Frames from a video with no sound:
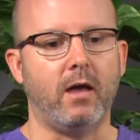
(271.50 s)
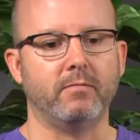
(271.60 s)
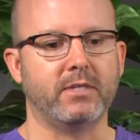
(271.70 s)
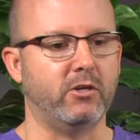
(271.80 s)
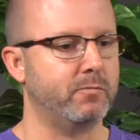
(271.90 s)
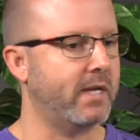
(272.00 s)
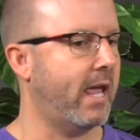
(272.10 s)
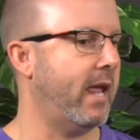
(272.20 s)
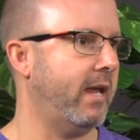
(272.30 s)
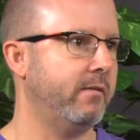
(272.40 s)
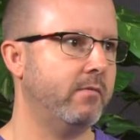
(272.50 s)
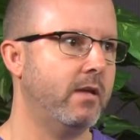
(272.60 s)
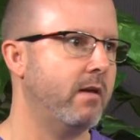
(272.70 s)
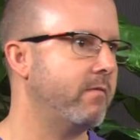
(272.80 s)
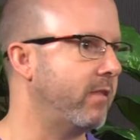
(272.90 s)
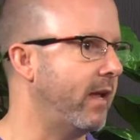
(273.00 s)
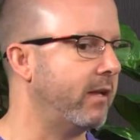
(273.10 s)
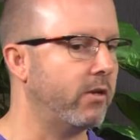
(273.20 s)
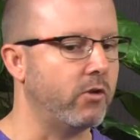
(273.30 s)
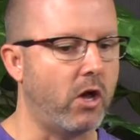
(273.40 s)
Senators McCain,
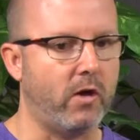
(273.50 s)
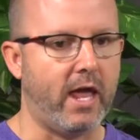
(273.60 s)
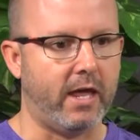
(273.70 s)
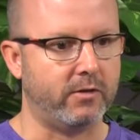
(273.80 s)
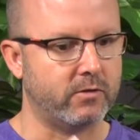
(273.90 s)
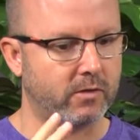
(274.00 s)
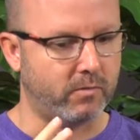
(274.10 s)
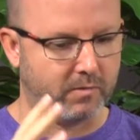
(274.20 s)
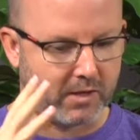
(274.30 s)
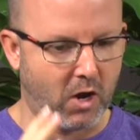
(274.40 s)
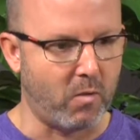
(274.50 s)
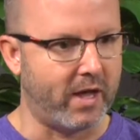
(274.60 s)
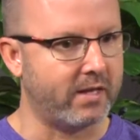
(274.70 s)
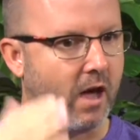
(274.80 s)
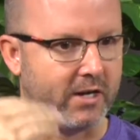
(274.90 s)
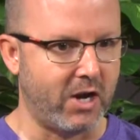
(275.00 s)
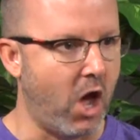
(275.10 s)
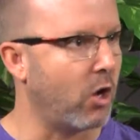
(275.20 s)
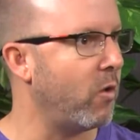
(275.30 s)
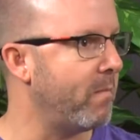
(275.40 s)
Flake, and to go in on an
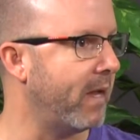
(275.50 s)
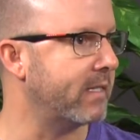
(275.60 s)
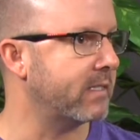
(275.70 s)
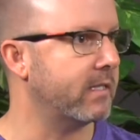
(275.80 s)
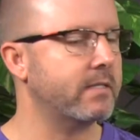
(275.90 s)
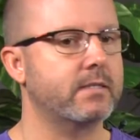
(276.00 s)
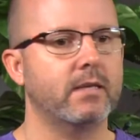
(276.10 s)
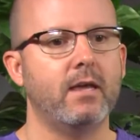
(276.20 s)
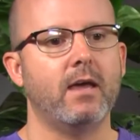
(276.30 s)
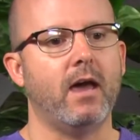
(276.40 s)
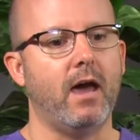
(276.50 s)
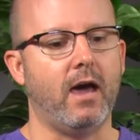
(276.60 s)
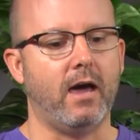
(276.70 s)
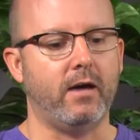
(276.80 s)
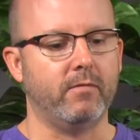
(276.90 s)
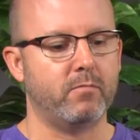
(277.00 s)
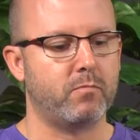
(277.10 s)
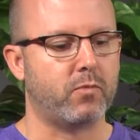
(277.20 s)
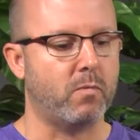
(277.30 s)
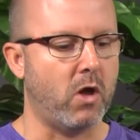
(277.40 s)
ongoing basis,
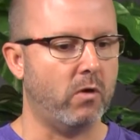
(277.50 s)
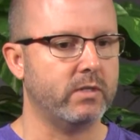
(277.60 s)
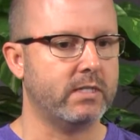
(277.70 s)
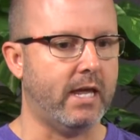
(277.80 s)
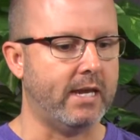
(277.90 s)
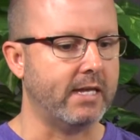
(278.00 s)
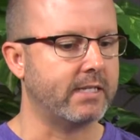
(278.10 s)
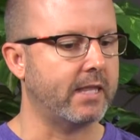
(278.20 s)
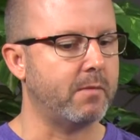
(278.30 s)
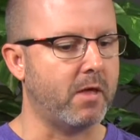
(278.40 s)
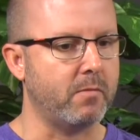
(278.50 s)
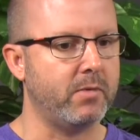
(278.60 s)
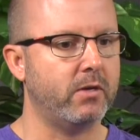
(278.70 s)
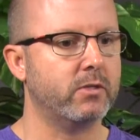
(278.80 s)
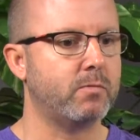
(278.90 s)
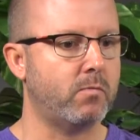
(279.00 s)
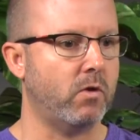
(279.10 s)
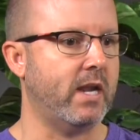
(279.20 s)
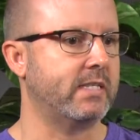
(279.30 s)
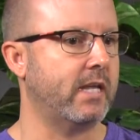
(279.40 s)
promote and educate them on the bills,
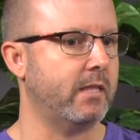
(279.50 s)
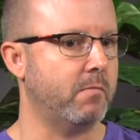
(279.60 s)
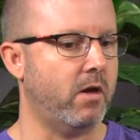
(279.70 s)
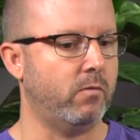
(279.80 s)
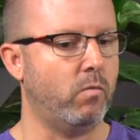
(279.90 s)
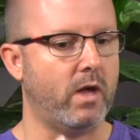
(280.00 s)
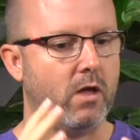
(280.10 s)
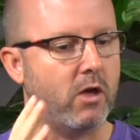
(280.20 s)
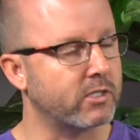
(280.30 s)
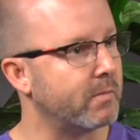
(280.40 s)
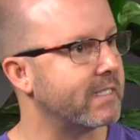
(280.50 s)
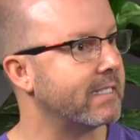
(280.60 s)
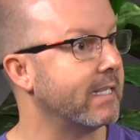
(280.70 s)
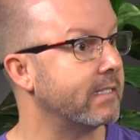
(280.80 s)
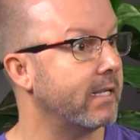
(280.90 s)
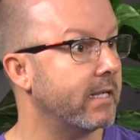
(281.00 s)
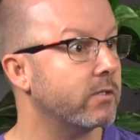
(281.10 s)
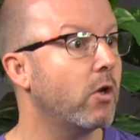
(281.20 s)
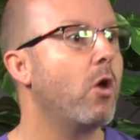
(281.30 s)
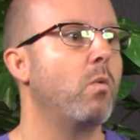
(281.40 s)
promote and educate them on what Alzheimer's disease
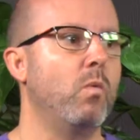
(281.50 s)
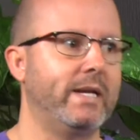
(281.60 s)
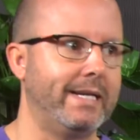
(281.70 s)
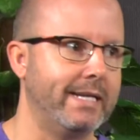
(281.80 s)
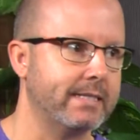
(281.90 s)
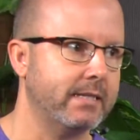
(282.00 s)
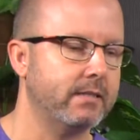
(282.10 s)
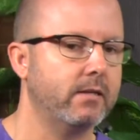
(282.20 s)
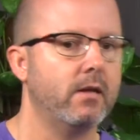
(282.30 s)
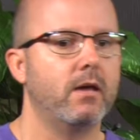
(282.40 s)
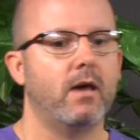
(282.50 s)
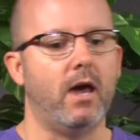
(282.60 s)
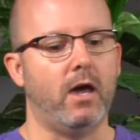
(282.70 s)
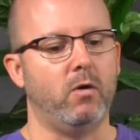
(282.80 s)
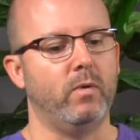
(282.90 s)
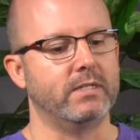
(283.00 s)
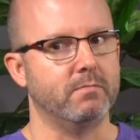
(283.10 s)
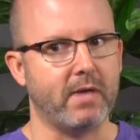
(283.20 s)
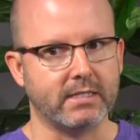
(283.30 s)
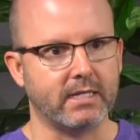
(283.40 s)
is, what it isn't, what
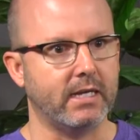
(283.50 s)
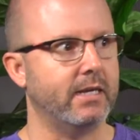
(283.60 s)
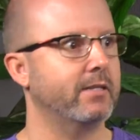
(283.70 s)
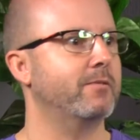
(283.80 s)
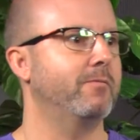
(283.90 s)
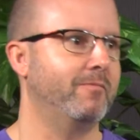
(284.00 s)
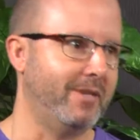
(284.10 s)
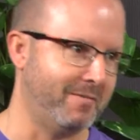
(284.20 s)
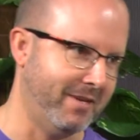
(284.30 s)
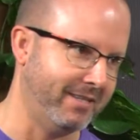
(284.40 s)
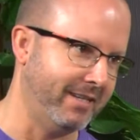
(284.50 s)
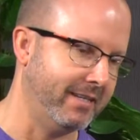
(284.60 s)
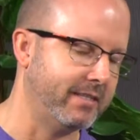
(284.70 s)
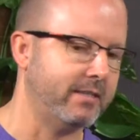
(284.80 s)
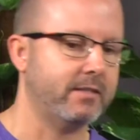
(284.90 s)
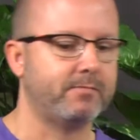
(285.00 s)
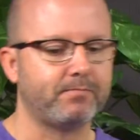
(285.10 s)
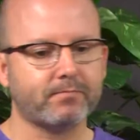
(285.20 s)
dementia is, what dementia isn't,